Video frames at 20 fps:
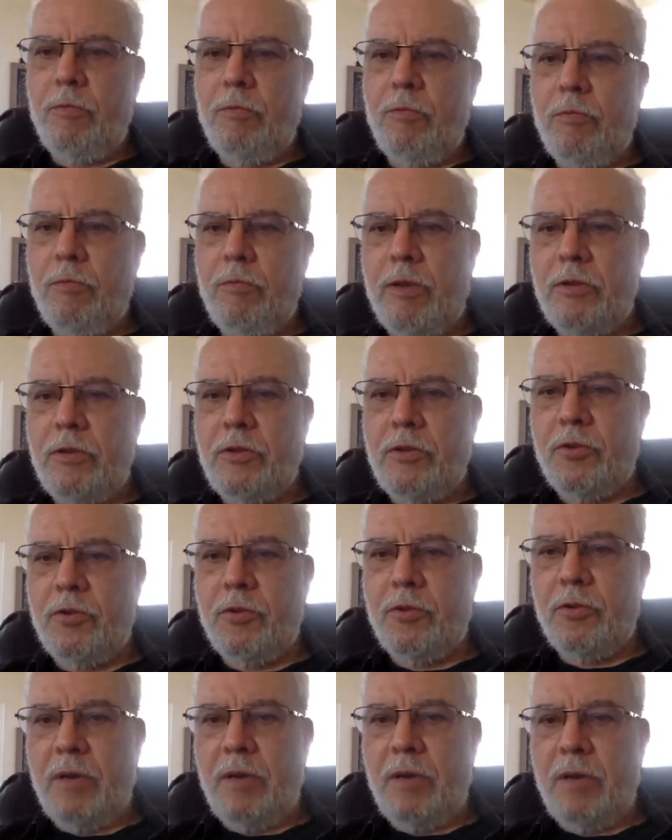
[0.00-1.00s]

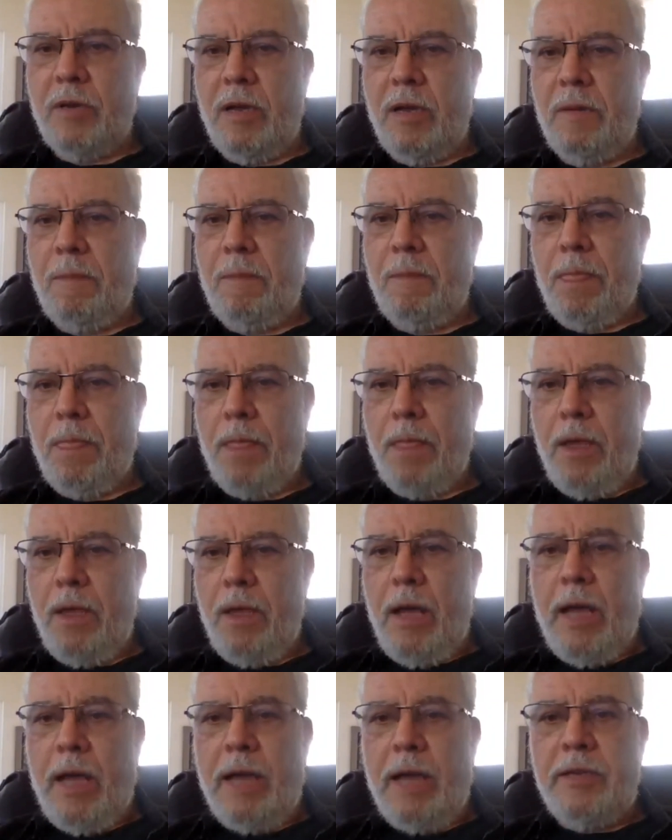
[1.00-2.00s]
question.
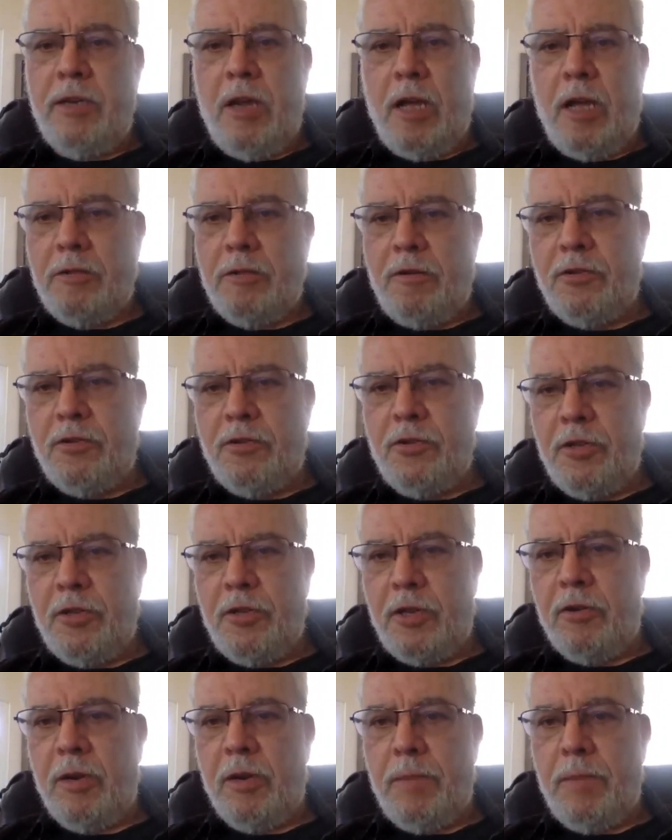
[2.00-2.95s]
I did not consider it,